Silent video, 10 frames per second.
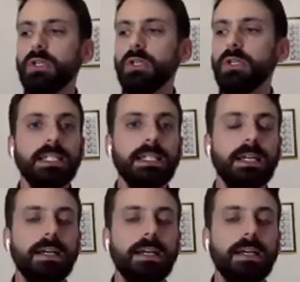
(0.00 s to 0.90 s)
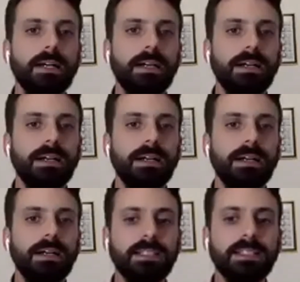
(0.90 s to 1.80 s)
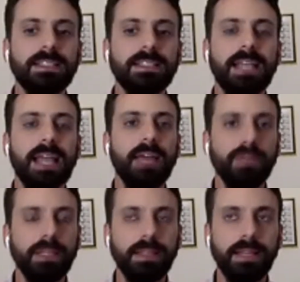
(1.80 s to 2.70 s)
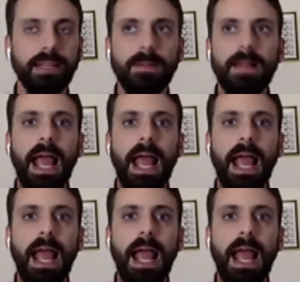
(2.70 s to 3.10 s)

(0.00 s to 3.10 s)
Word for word: to, see, uh, to, to see everything.